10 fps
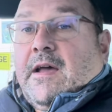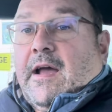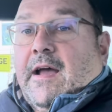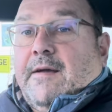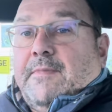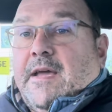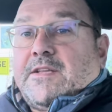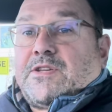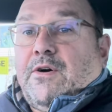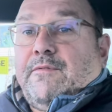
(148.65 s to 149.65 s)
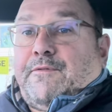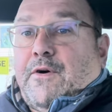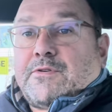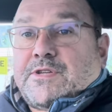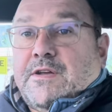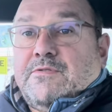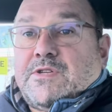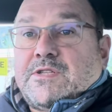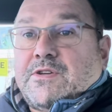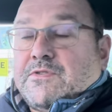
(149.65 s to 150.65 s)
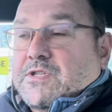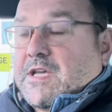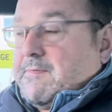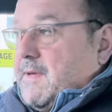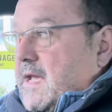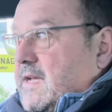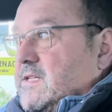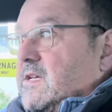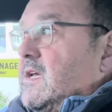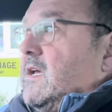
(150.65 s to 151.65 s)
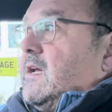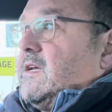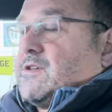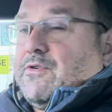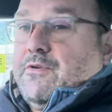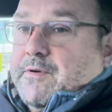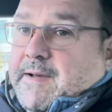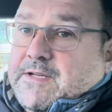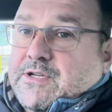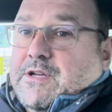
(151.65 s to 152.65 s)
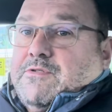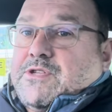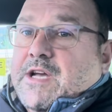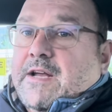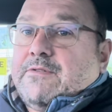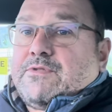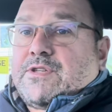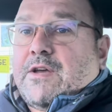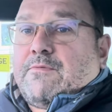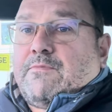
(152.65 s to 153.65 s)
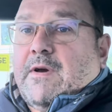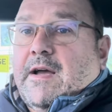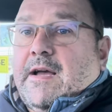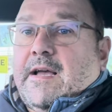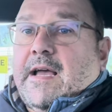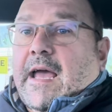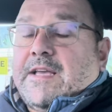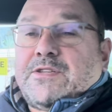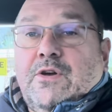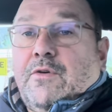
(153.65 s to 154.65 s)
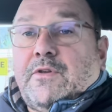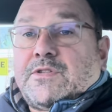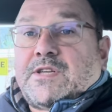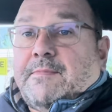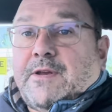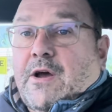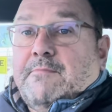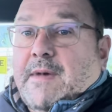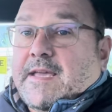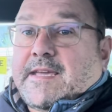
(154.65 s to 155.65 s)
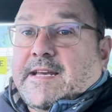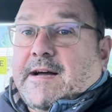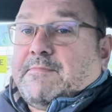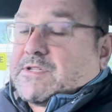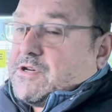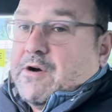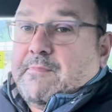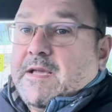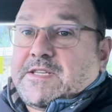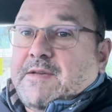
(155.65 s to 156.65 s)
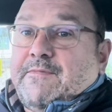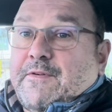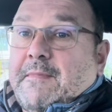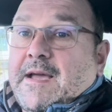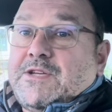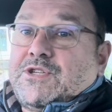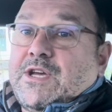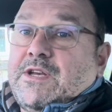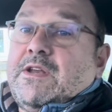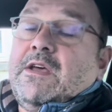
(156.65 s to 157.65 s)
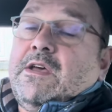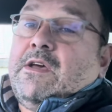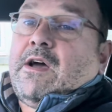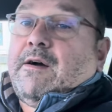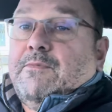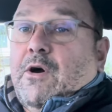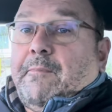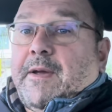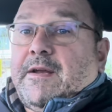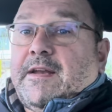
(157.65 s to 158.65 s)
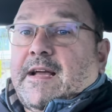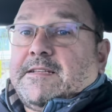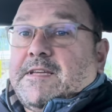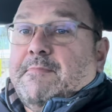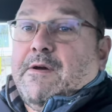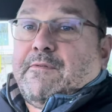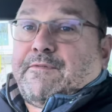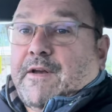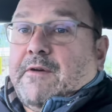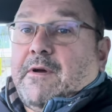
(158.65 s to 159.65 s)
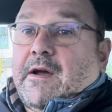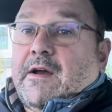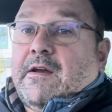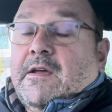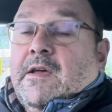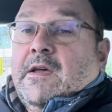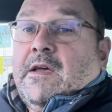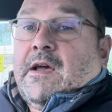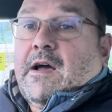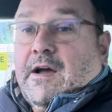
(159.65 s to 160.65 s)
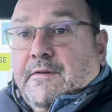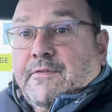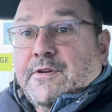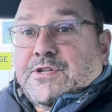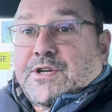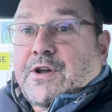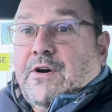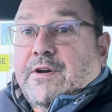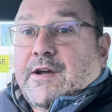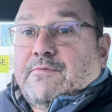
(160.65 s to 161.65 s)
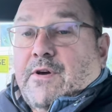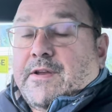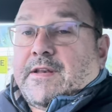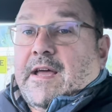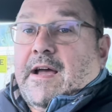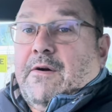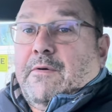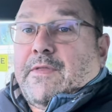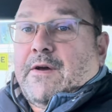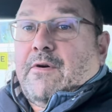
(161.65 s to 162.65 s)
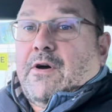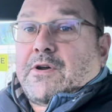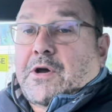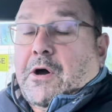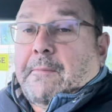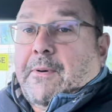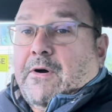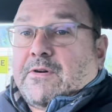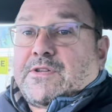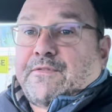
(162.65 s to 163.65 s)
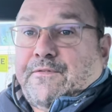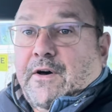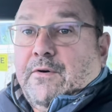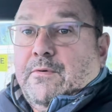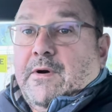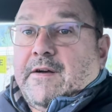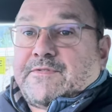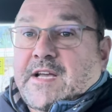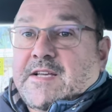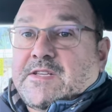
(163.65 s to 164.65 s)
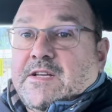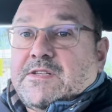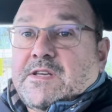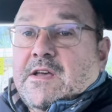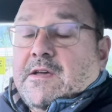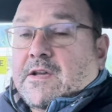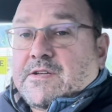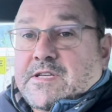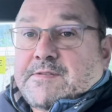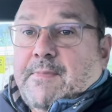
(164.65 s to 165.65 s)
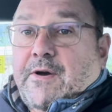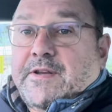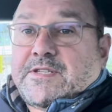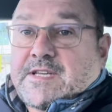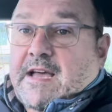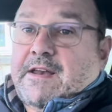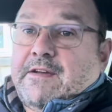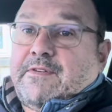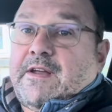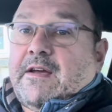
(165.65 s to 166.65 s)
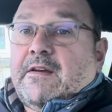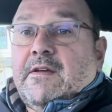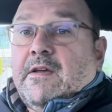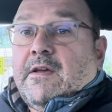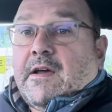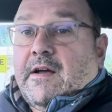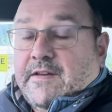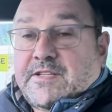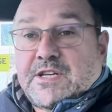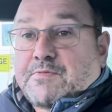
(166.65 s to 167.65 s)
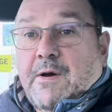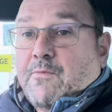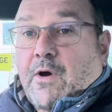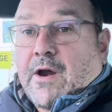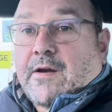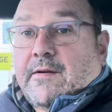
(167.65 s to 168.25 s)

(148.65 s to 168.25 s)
It's on Fox News, it's on CBS, it's on all the major news channels. So it's not that something I'm making up, it's not misinformation, I'm not being an anti-milk floater. Over in Chicago right now, there are car parks full of Teslas, because it's minus 10 over there, and they just won't work.